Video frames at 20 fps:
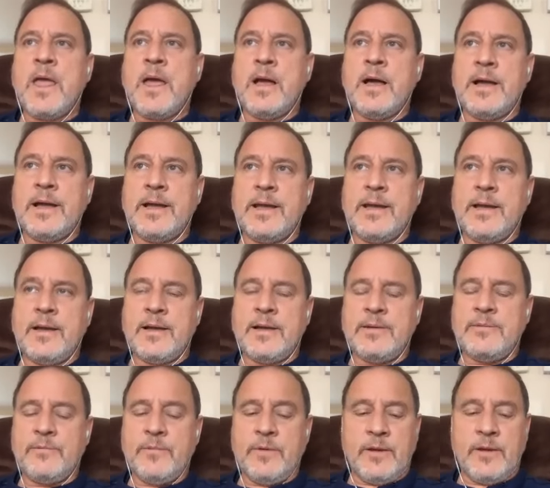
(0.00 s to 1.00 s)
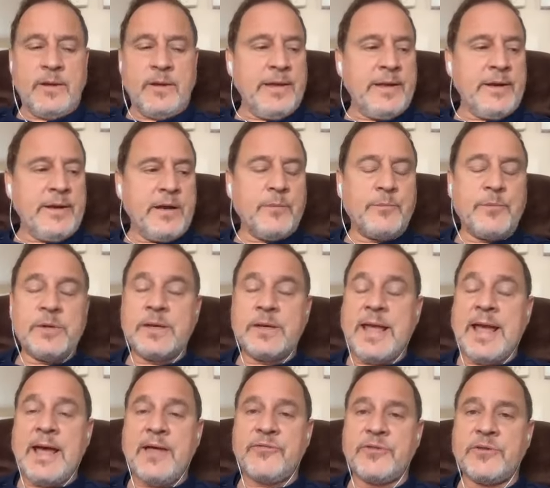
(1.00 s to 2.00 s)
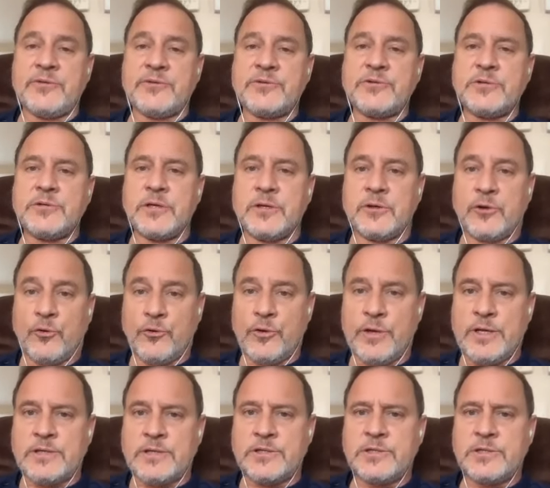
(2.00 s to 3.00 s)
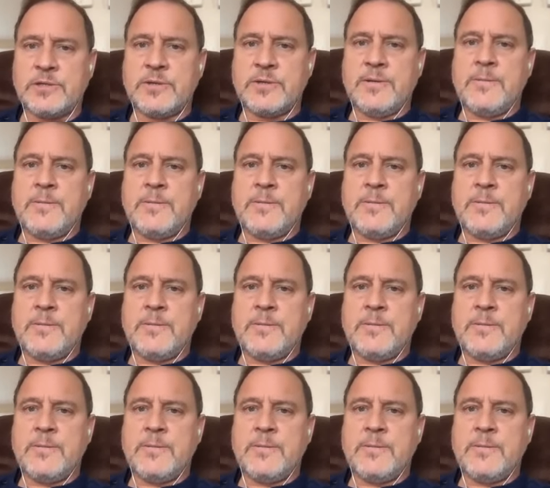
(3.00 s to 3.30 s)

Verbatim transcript: I, I uh, ended up in Athens in Greece.